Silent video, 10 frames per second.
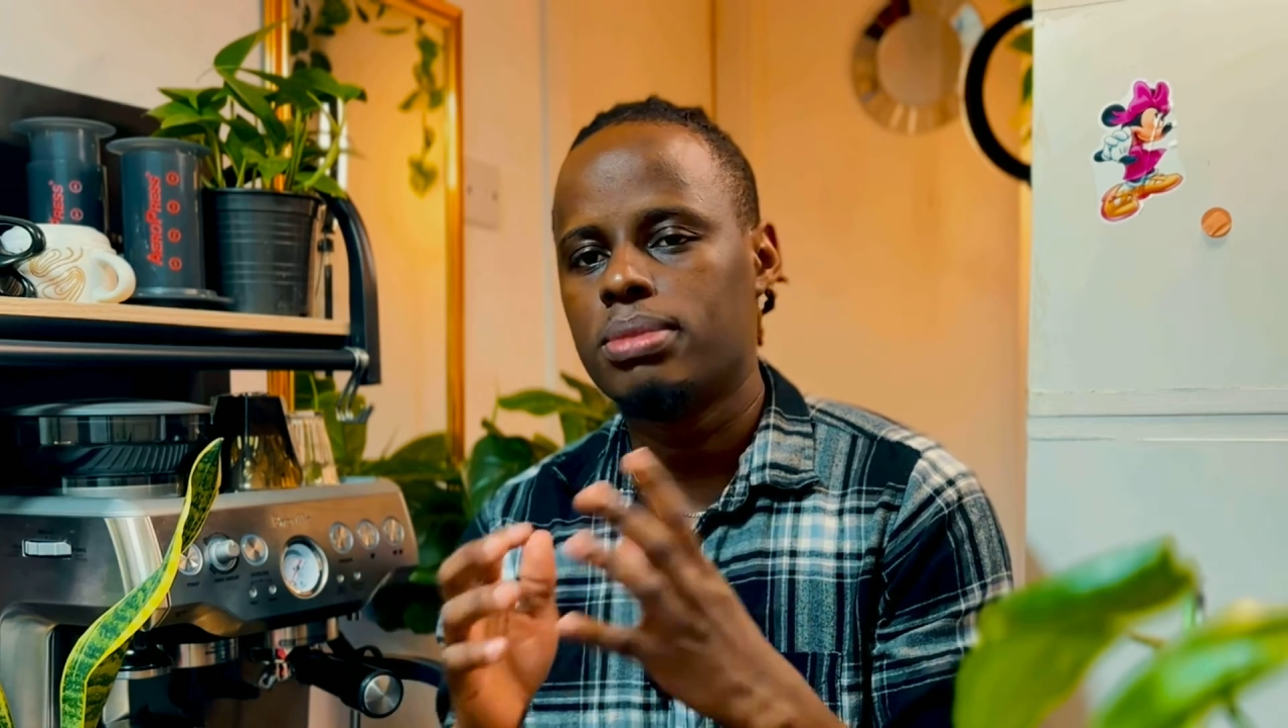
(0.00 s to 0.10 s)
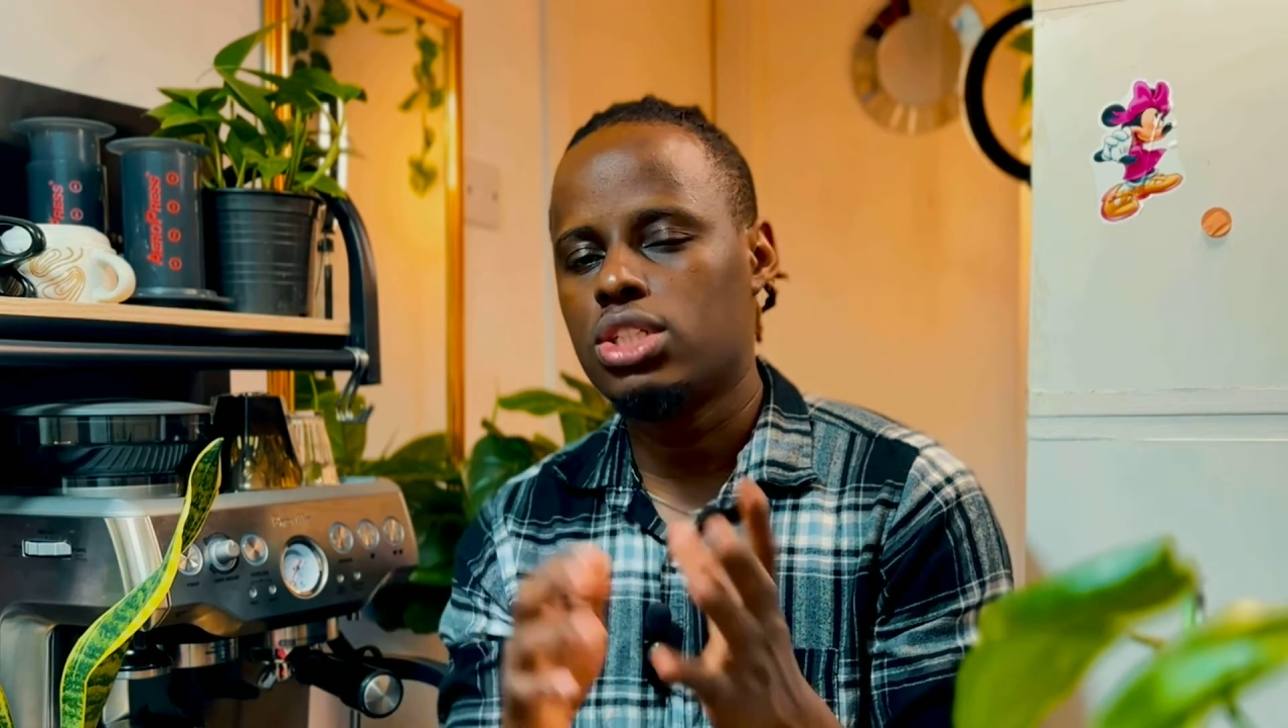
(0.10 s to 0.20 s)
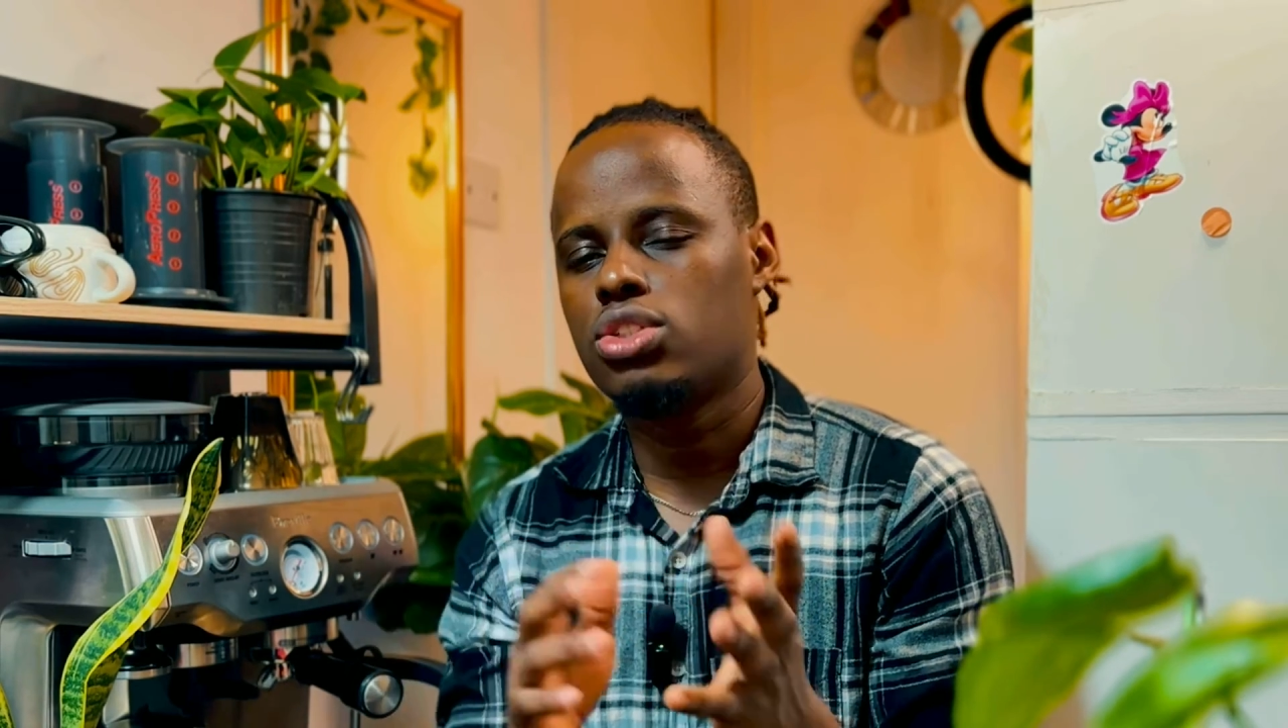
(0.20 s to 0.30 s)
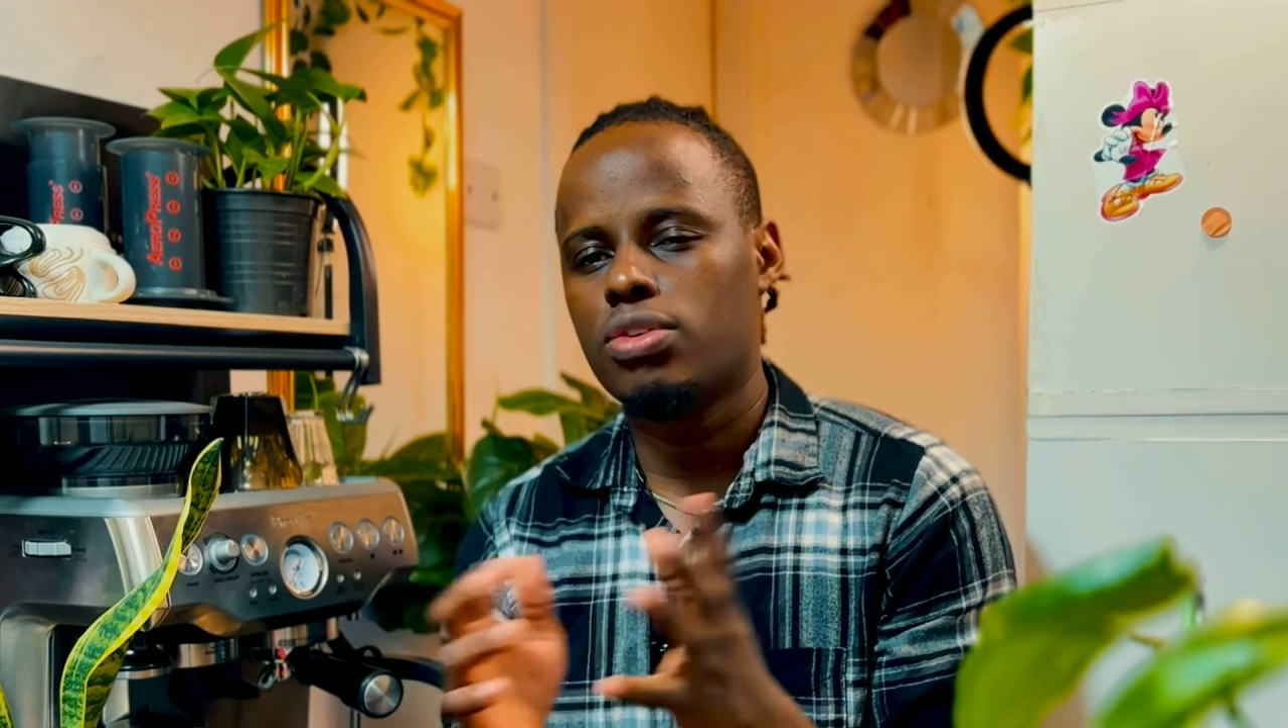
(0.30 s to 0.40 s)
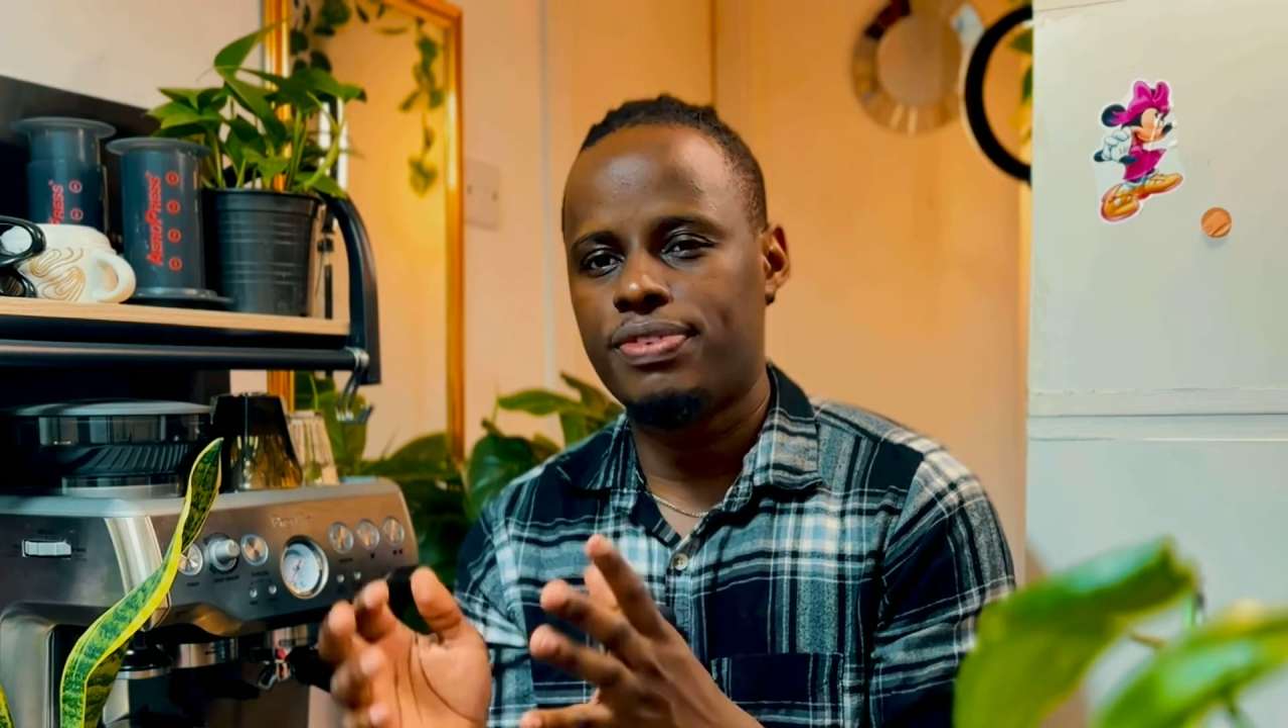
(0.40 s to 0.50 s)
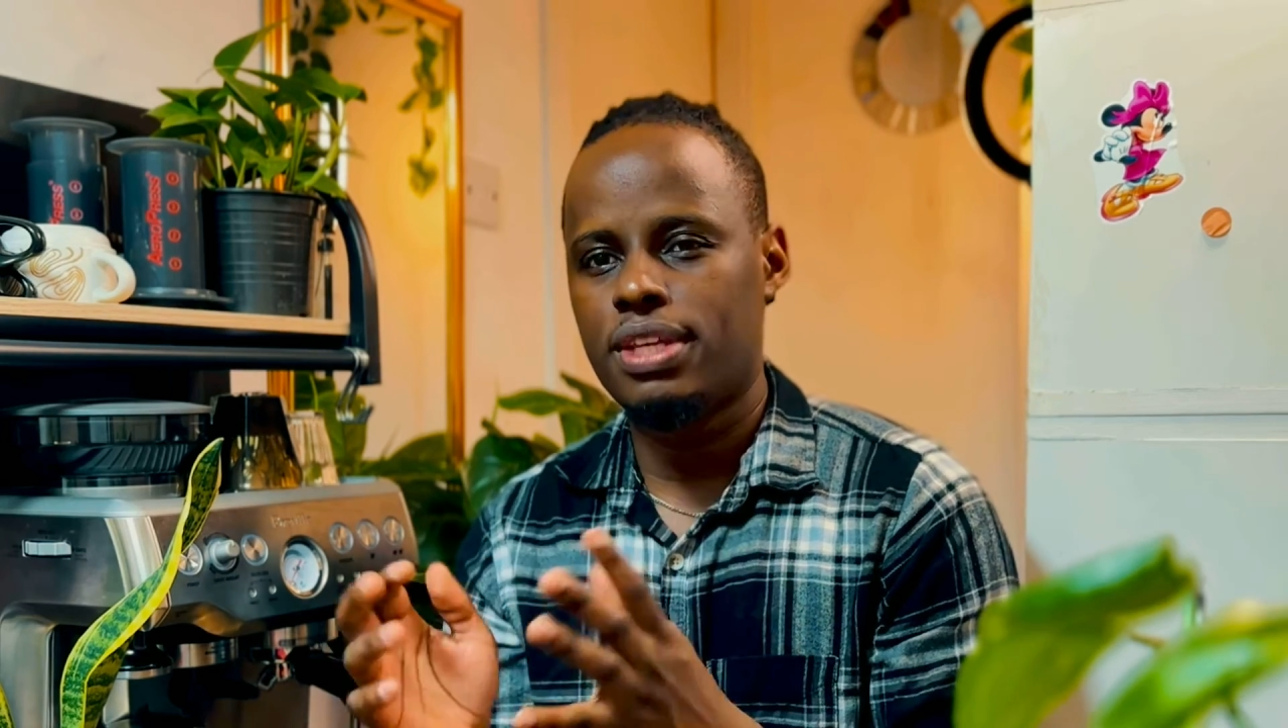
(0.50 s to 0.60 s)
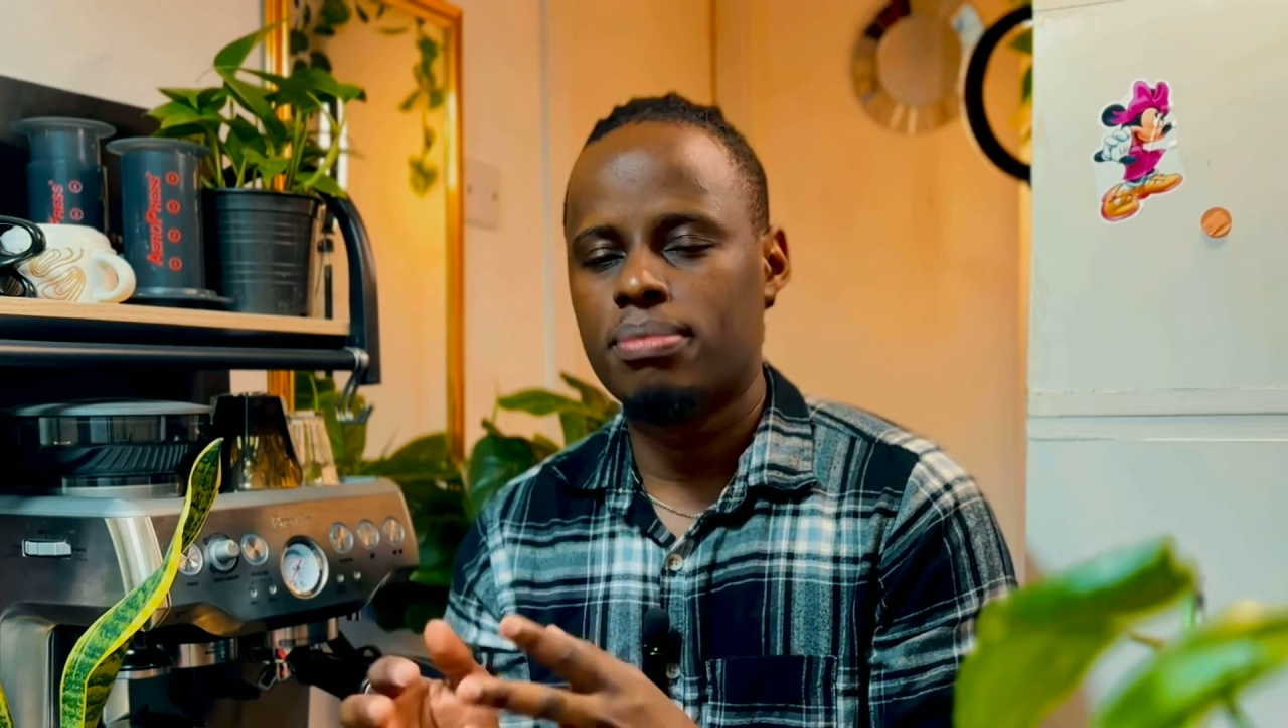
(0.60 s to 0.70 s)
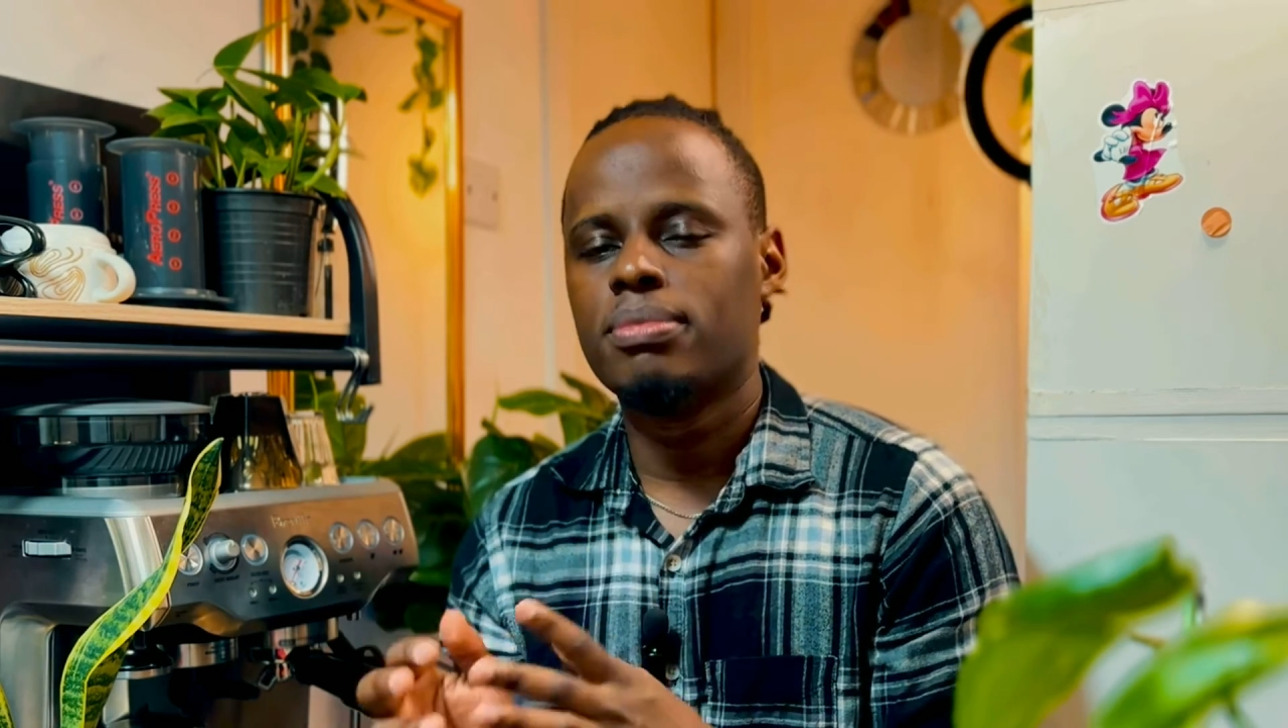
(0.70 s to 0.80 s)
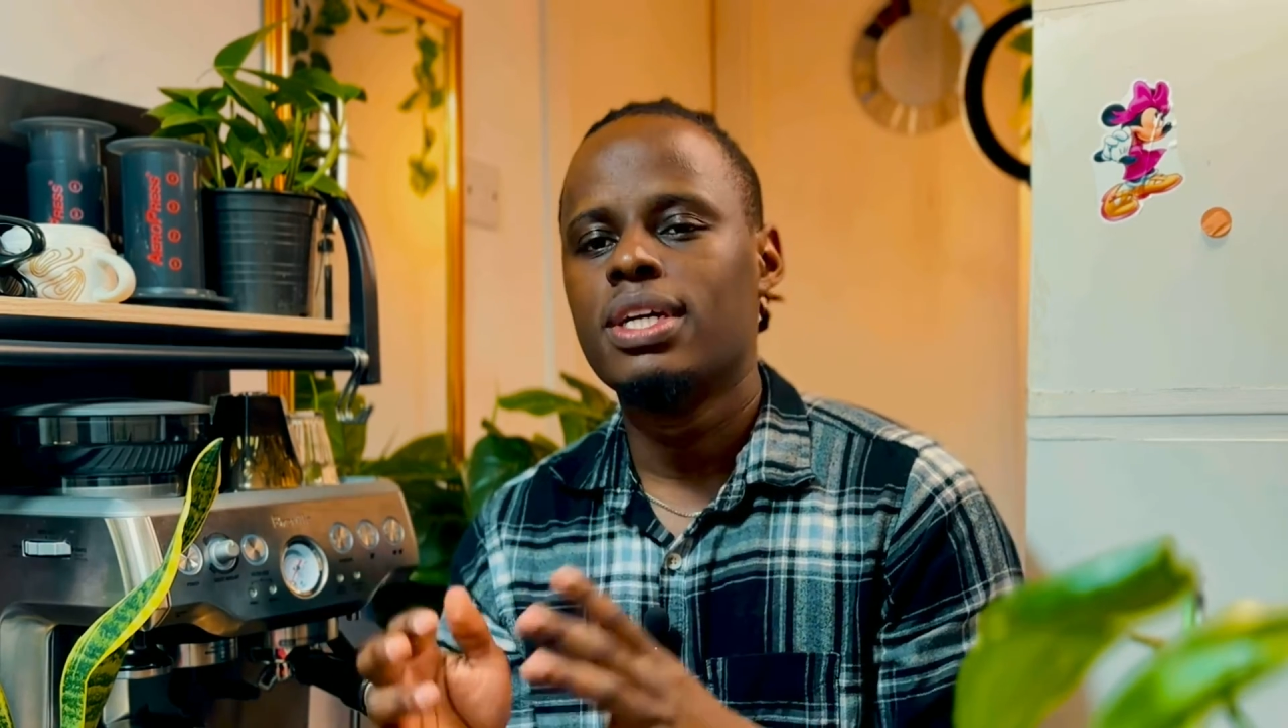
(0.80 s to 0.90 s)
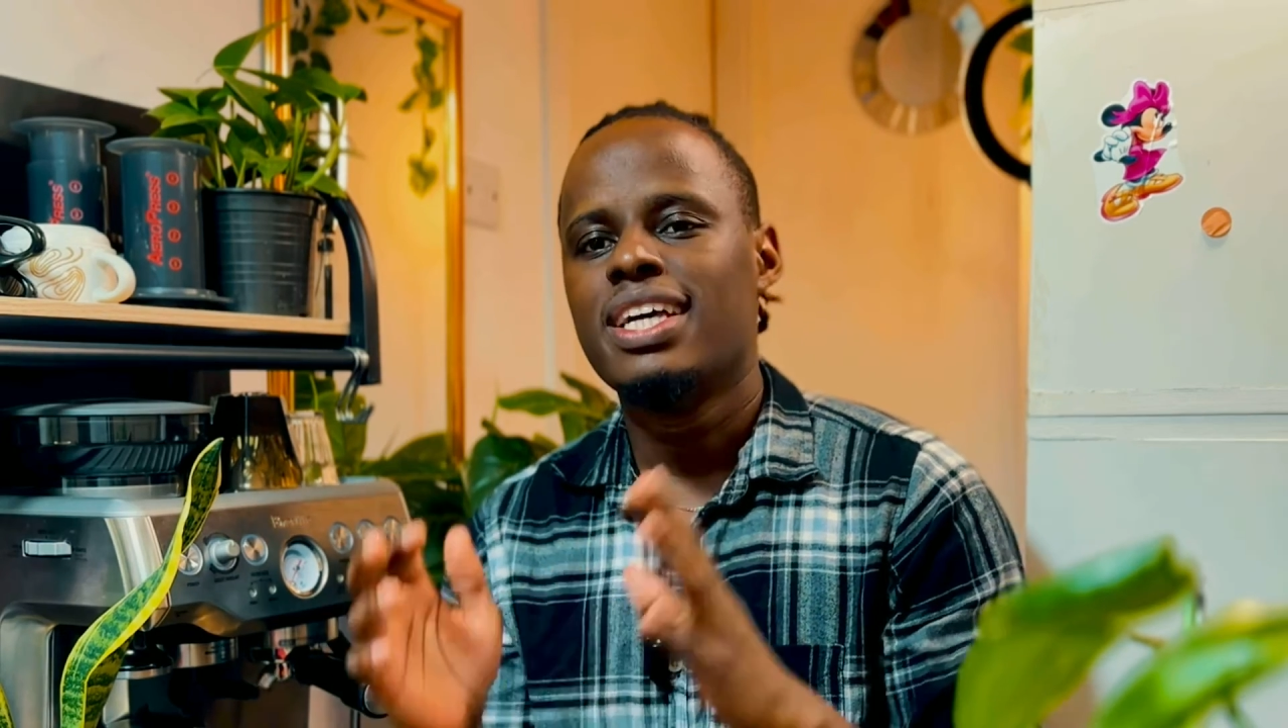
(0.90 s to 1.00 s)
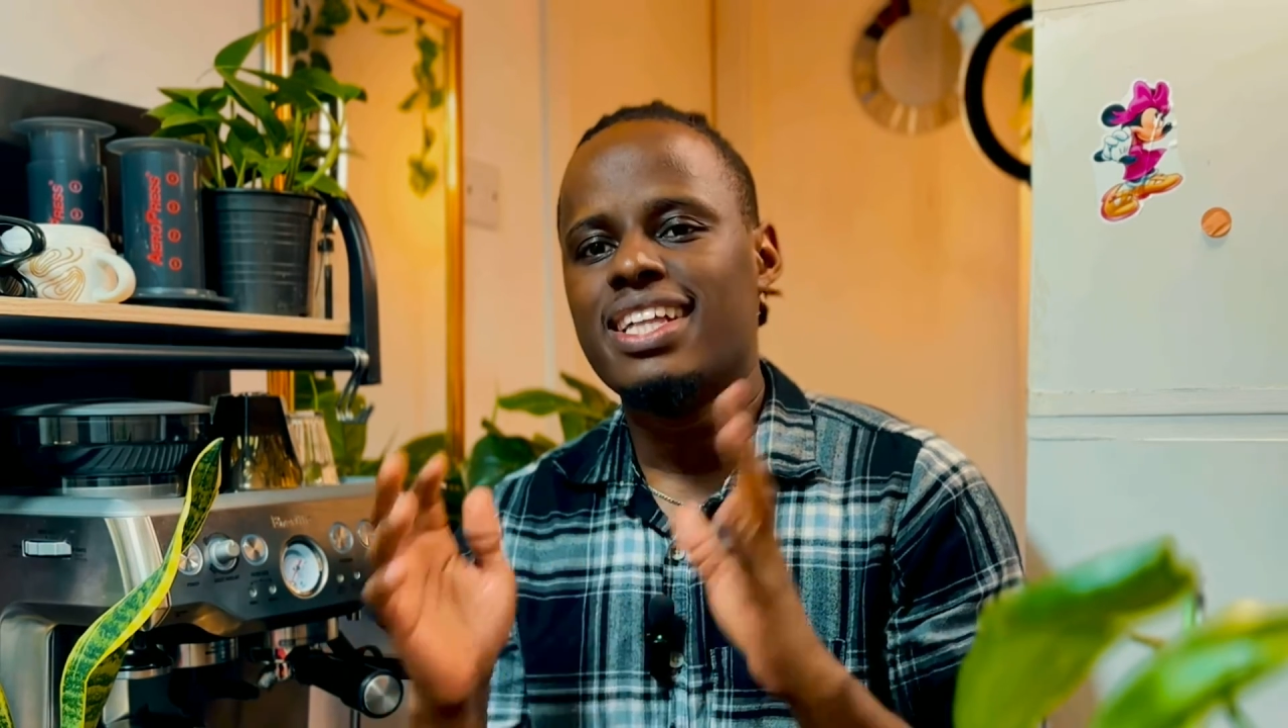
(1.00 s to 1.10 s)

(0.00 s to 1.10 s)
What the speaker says: each of them.